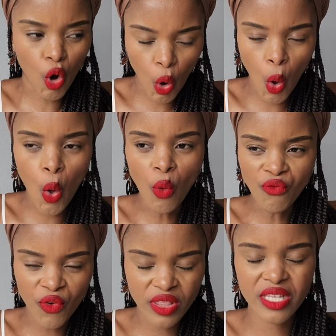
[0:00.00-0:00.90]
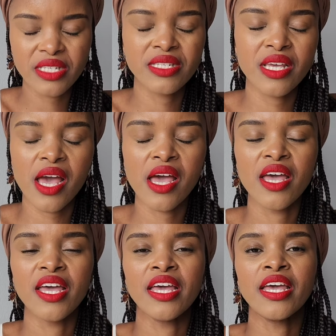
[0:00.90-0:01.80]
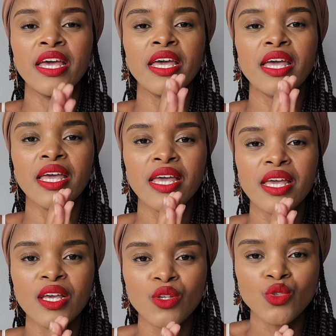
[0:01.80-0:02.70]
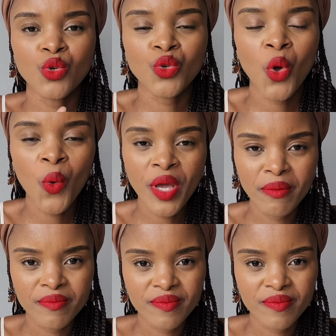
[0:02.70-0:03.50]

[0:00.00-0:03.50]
goal for this year, to know him.